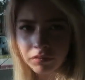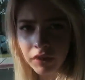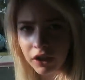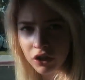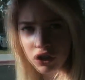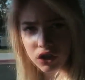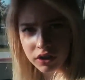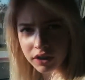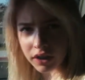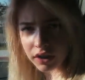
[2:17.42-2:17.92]

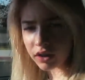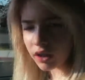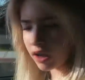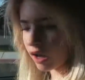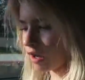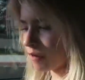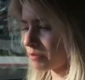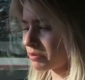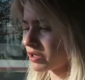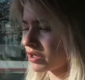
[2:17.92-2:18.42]
like just like the
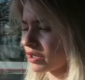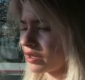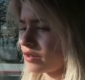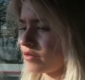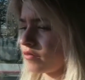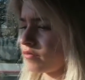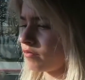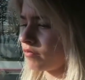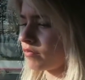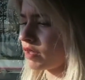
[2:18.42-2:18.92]
cups,
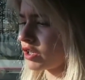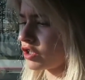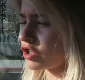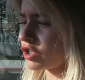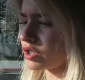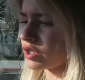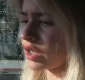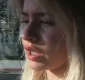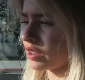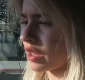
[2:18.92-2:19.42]
and it's
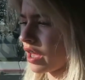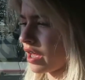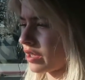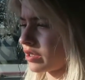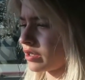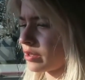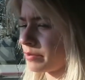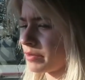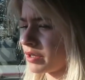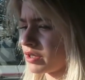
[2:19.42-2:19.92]
just like that
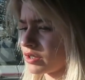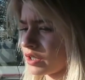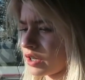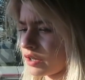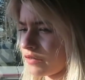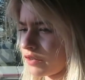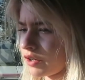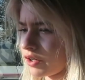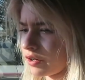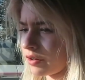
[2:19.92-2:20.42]
except inside
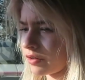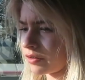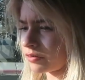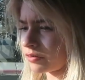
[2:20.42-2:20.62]
of here.